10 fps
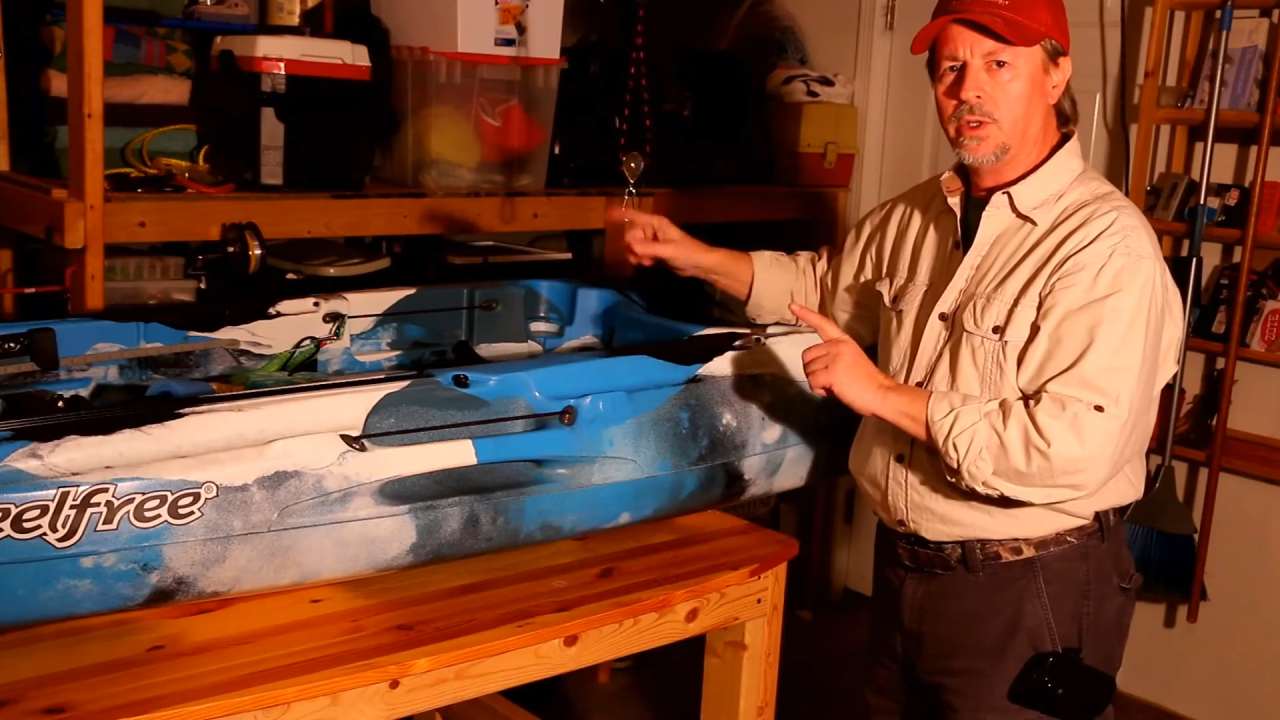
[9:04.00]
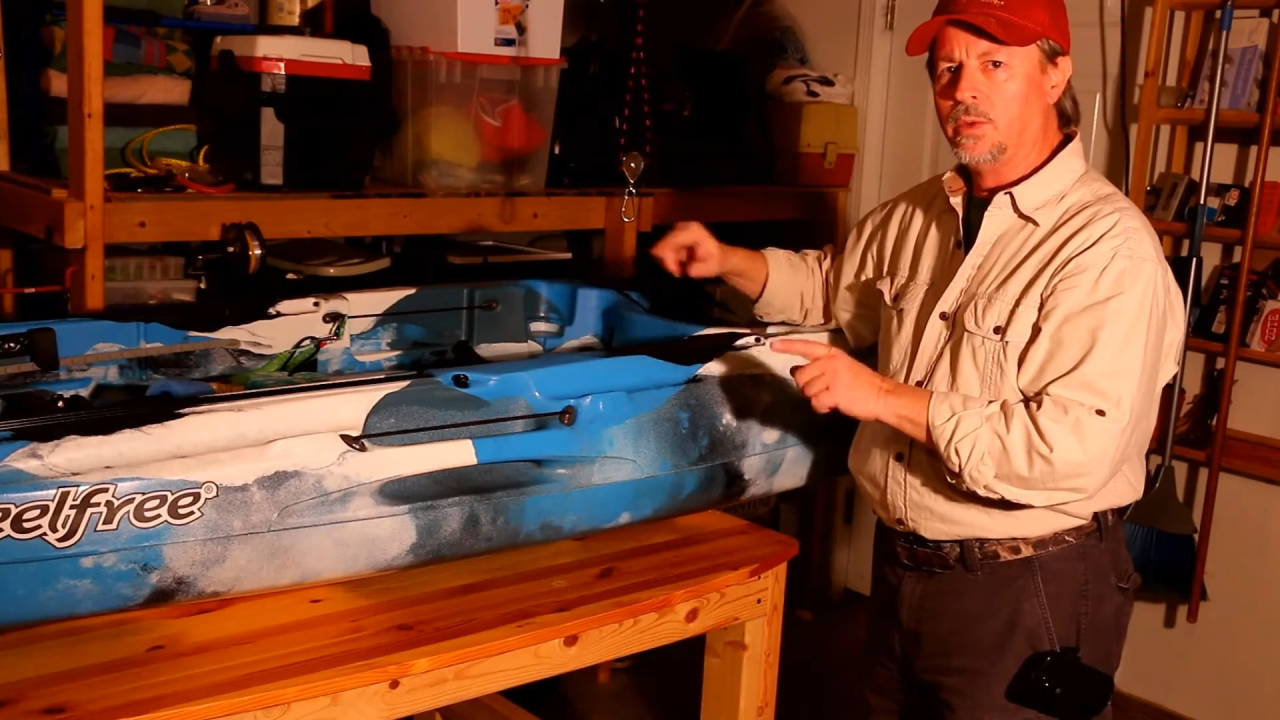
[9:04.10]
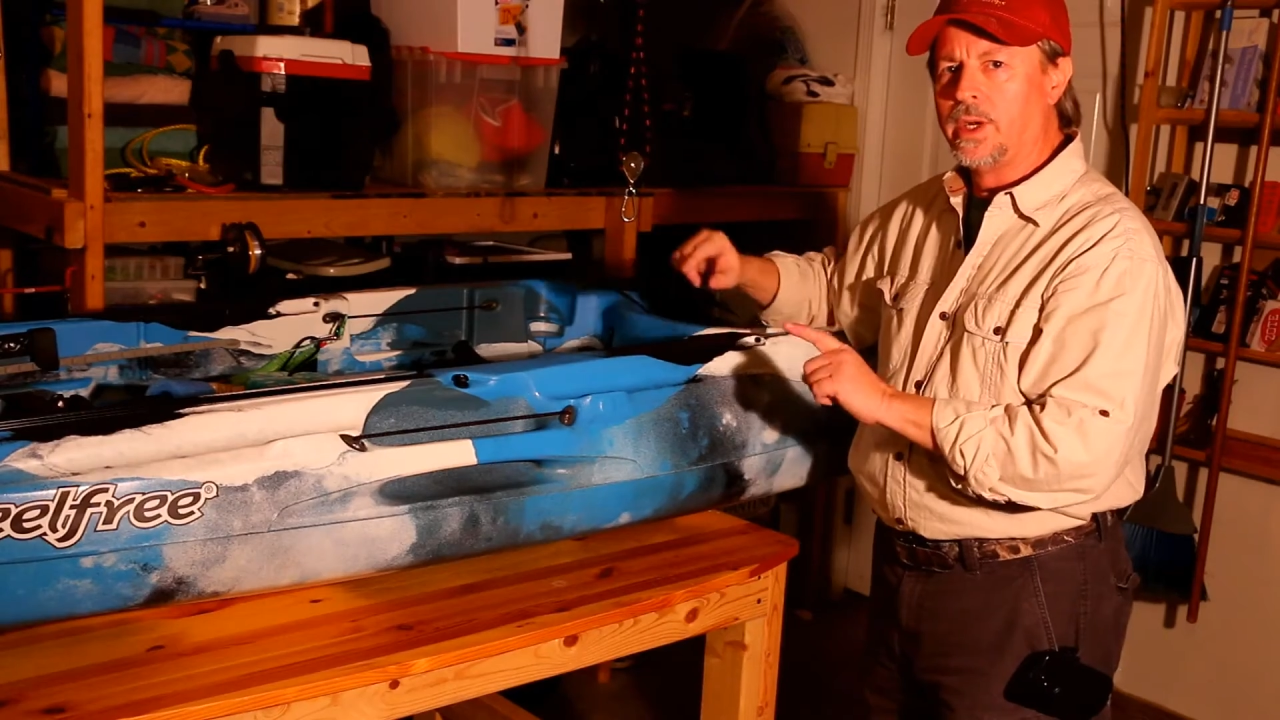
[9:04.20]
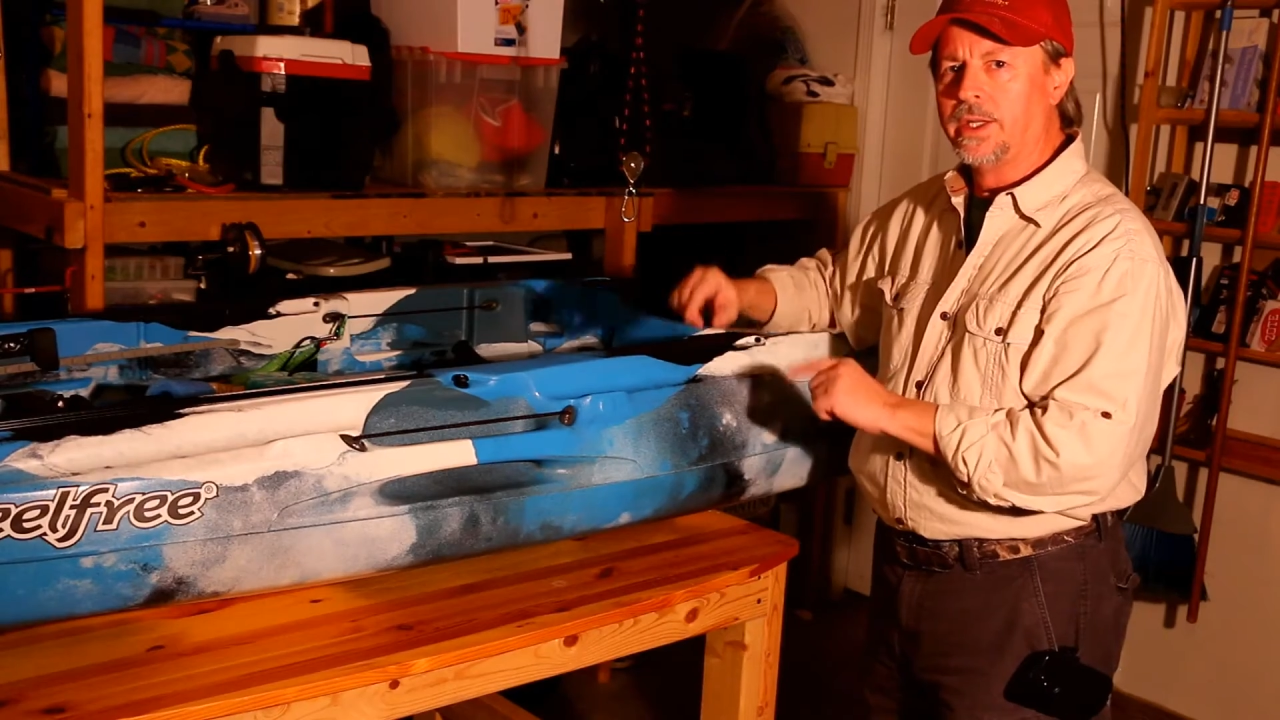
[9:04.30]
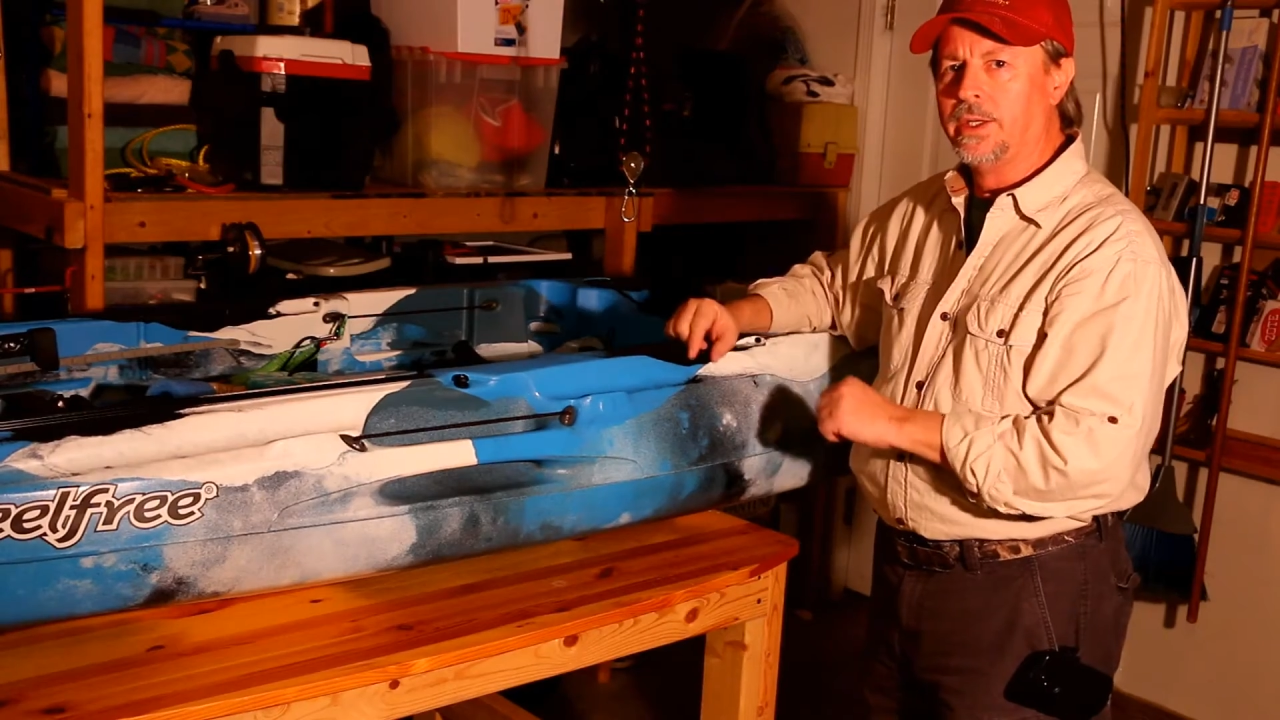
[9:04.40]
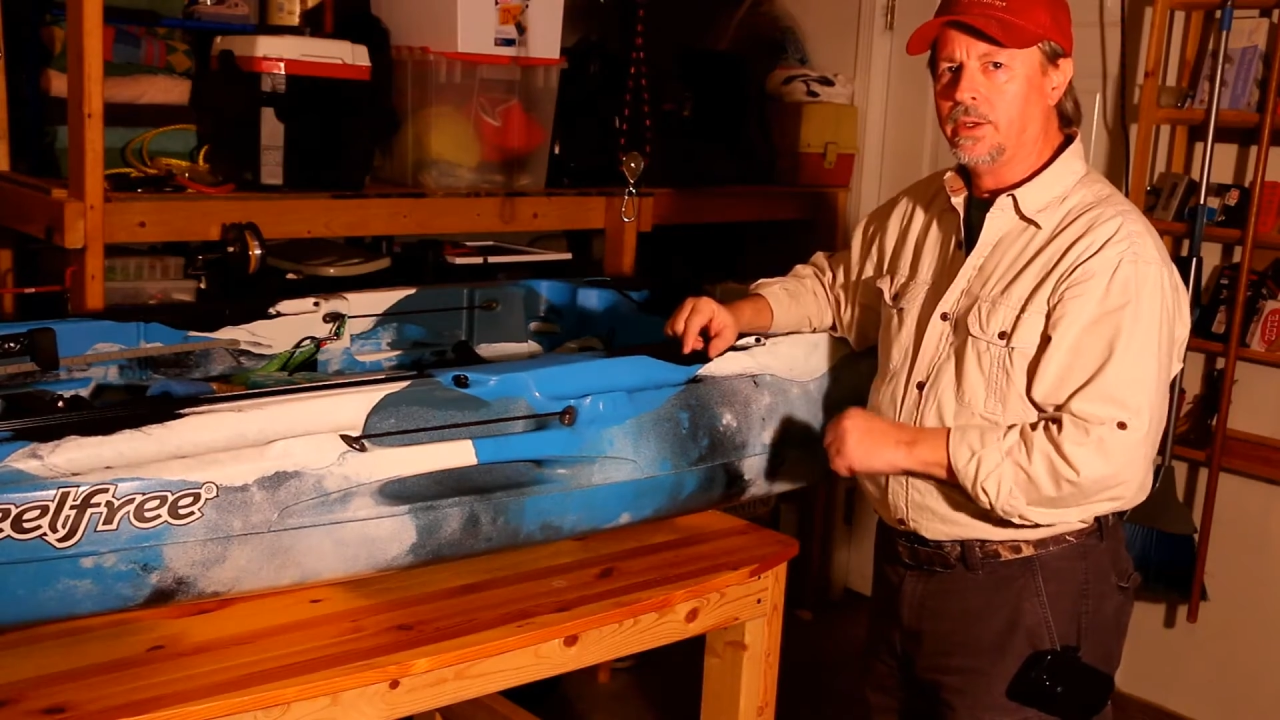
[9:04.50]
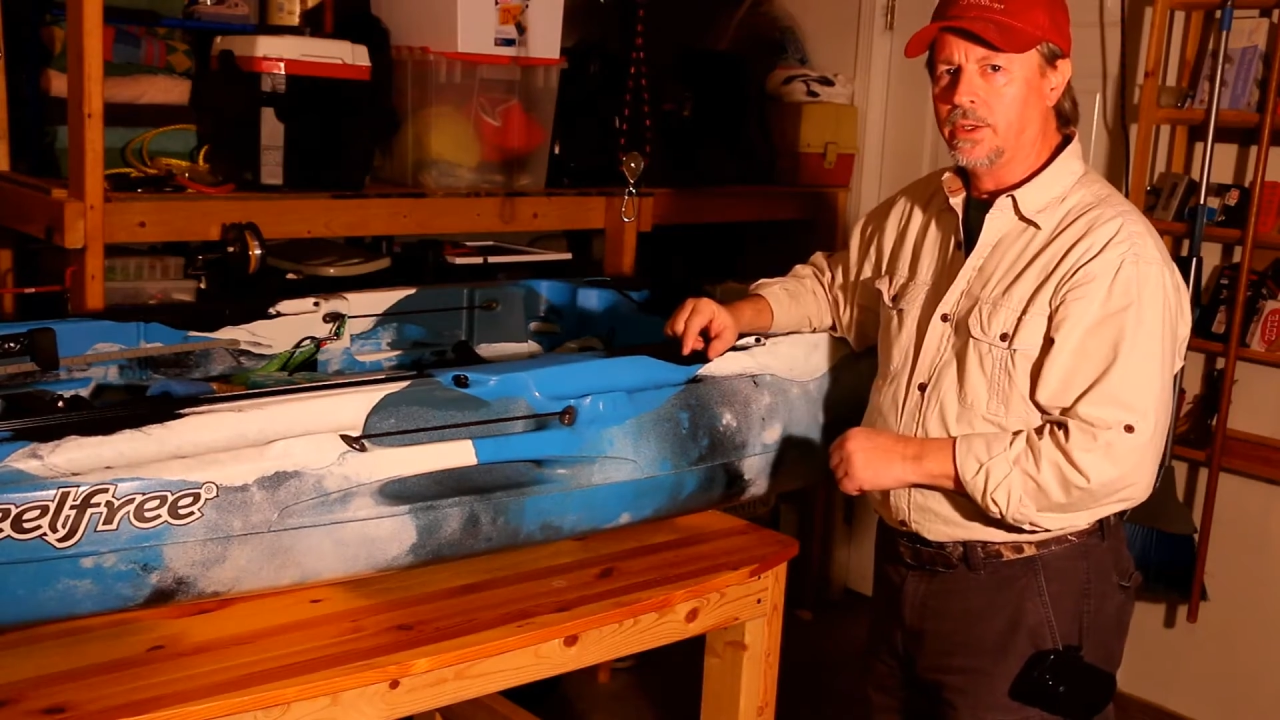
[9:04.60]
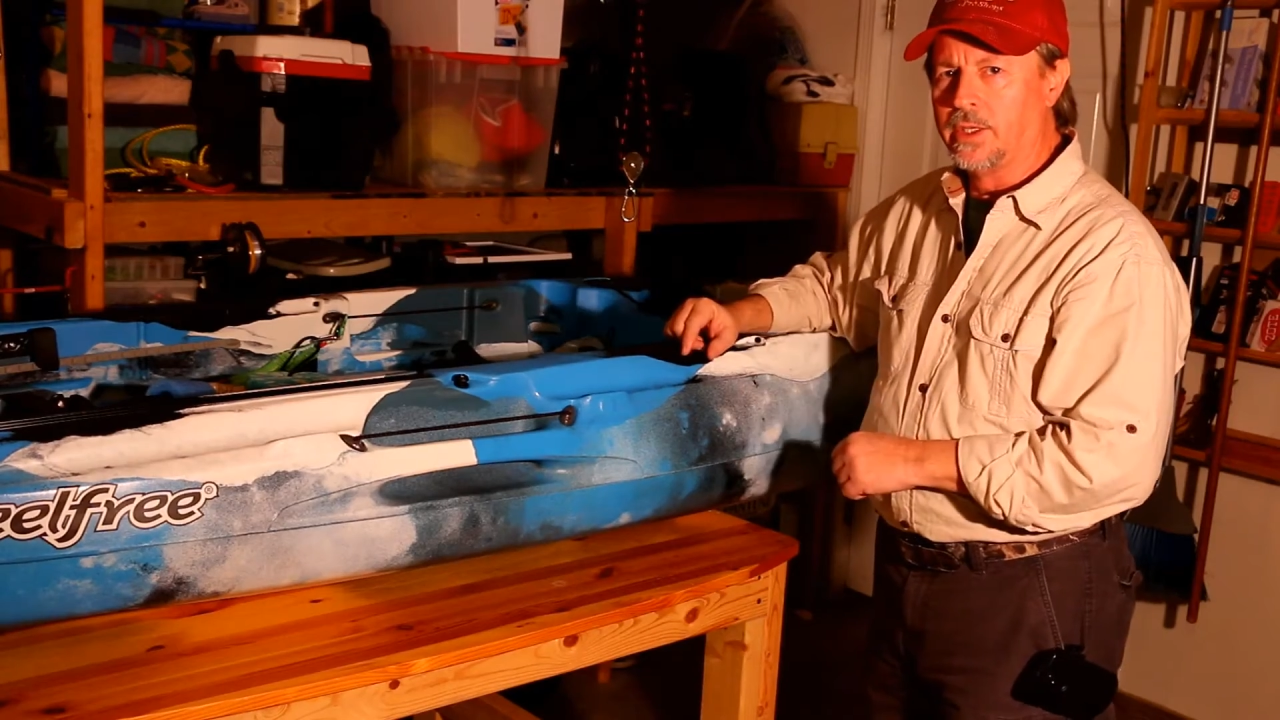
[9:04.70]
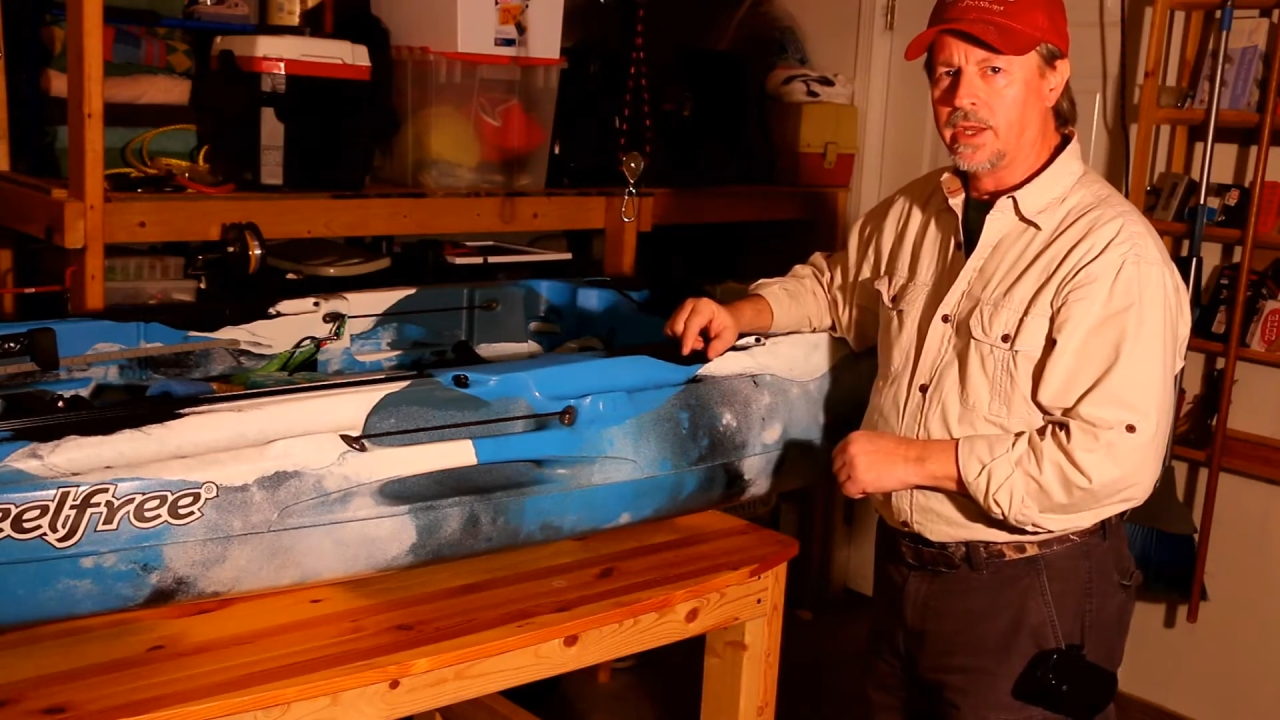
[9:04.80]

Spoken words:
you what I do to hook